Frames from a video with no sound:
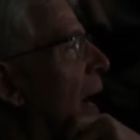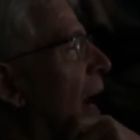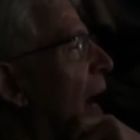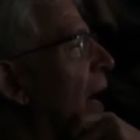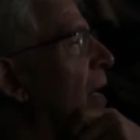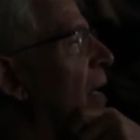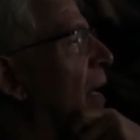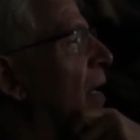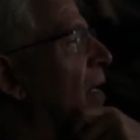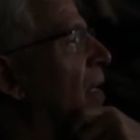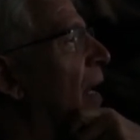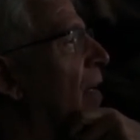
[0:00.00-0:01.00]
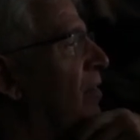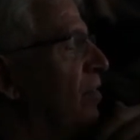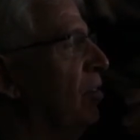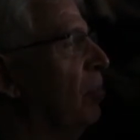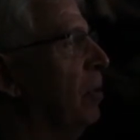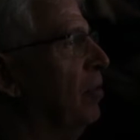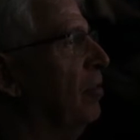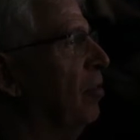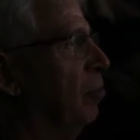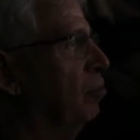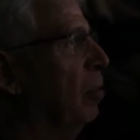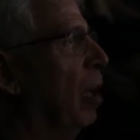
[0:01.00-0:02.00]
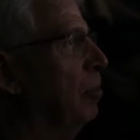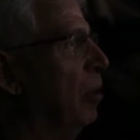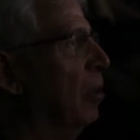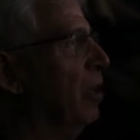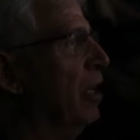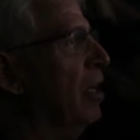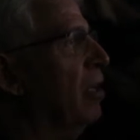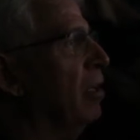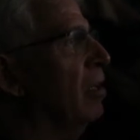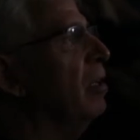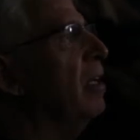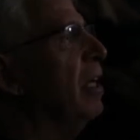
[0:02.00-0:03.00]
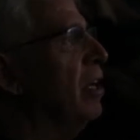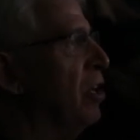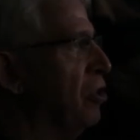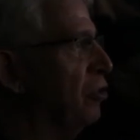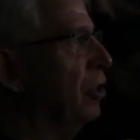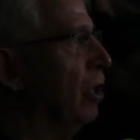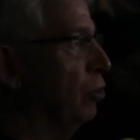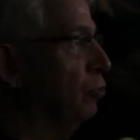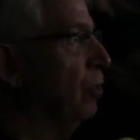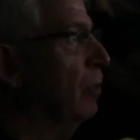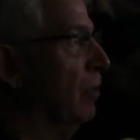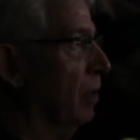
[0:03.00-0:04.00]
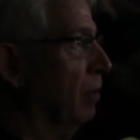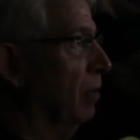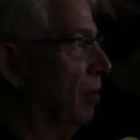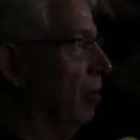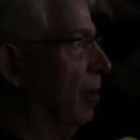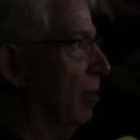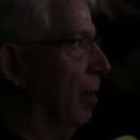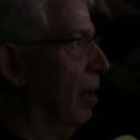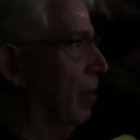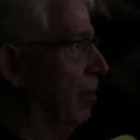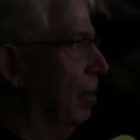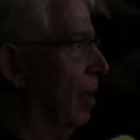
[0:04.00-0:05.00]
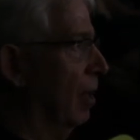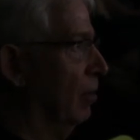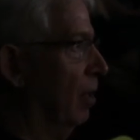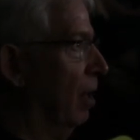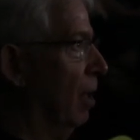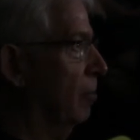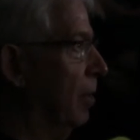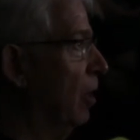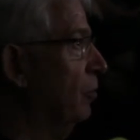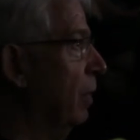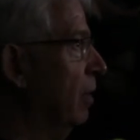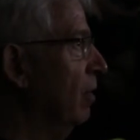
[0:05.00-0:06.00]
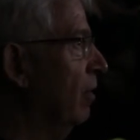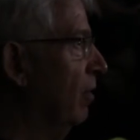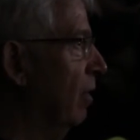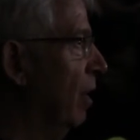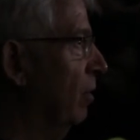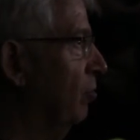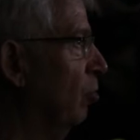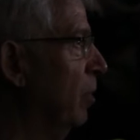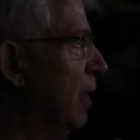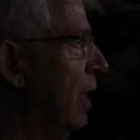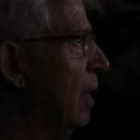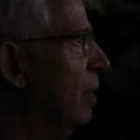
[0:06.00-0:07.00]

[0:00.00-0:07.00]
I see a business primarily internet driven. Am I correct in assuming that?